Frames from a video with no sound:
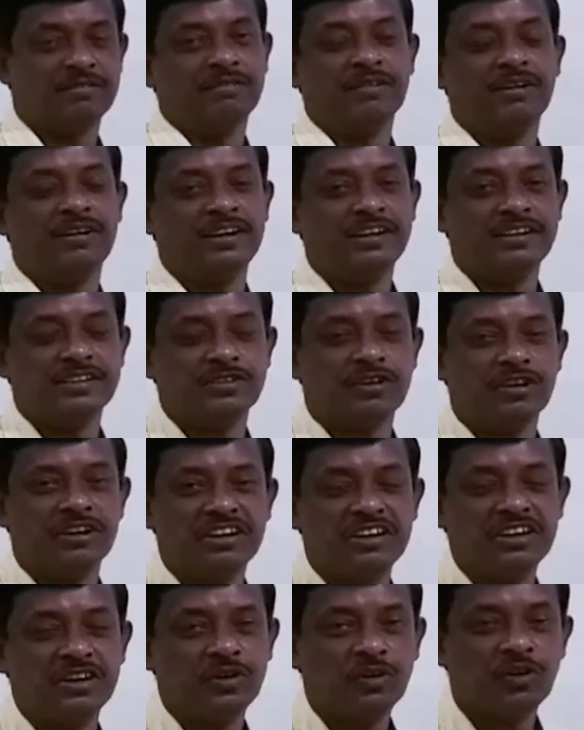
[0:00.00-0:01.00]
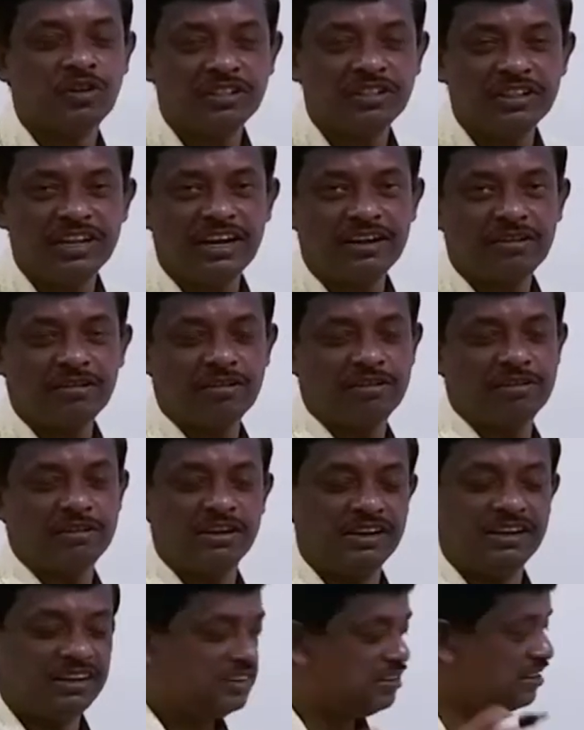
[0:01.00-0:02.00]
It is already known that or
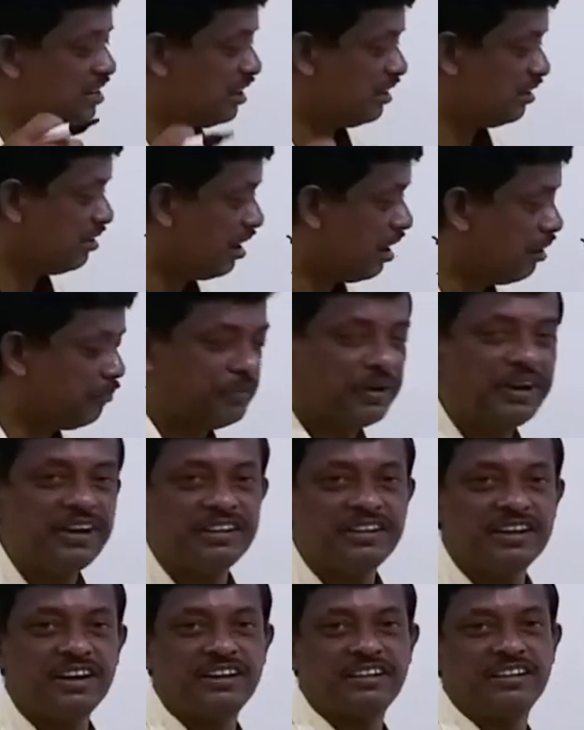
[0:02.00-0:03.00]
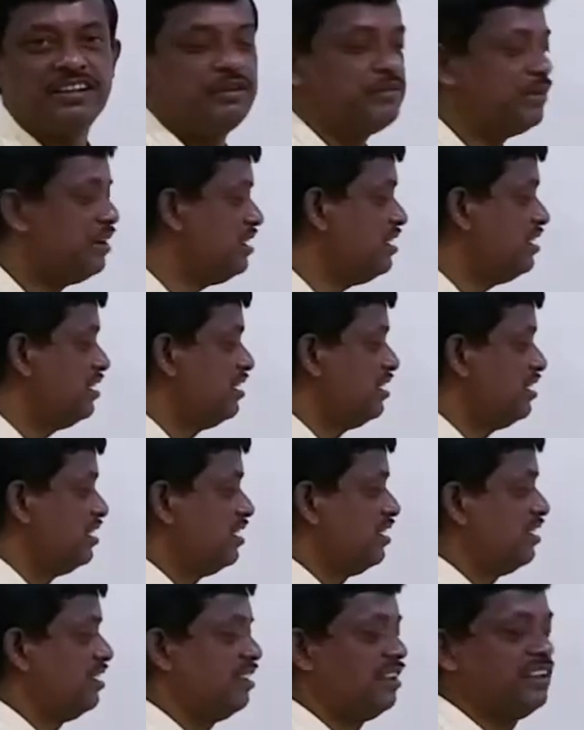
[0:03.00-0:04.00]
already it happened that the event
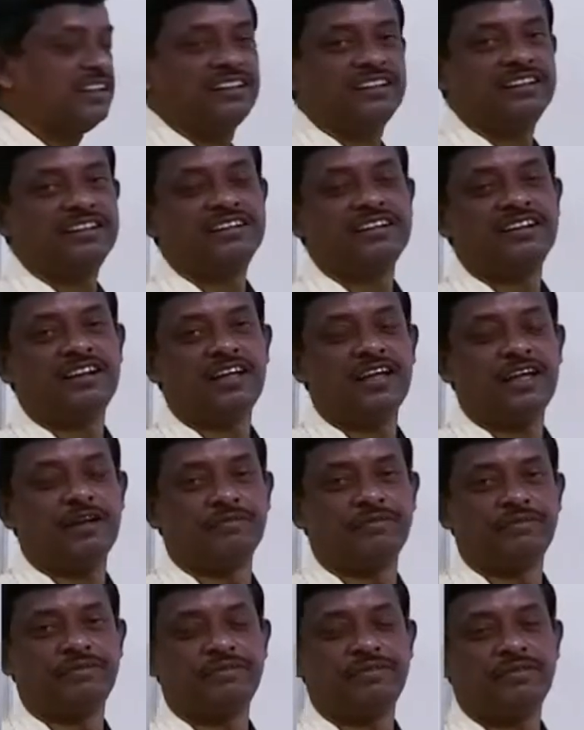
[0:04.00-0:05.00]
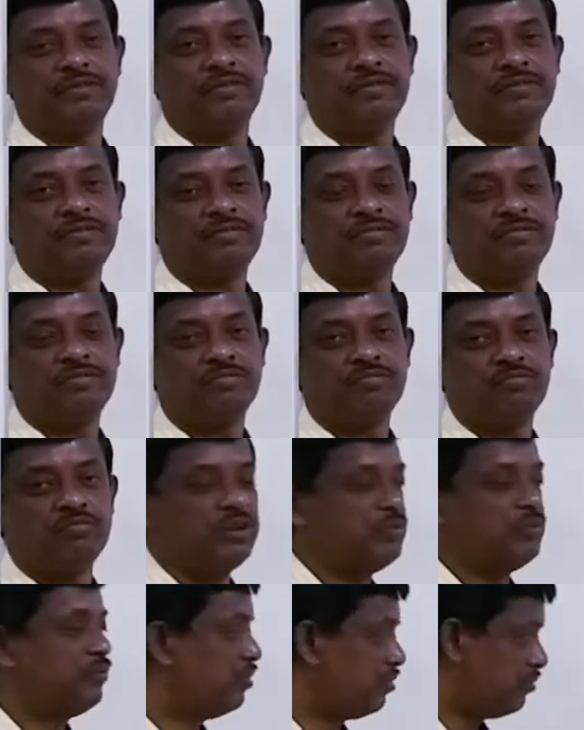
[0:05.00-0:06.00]
F
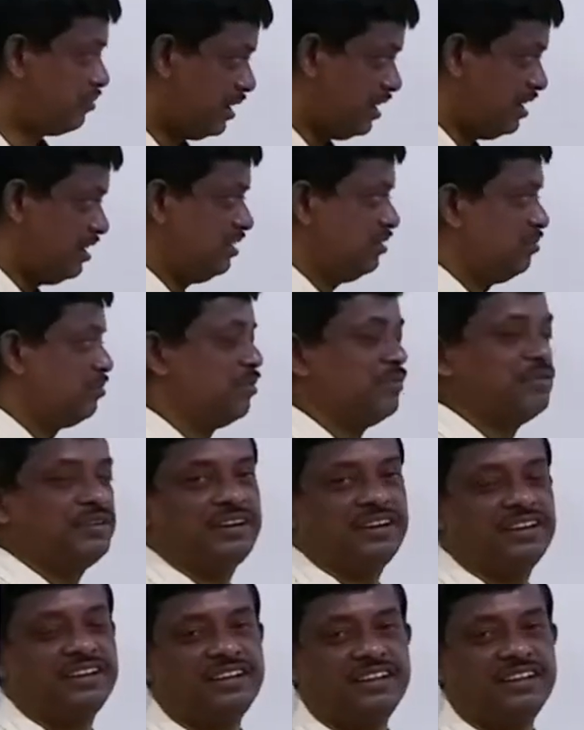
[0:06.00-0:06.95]
before finding probability.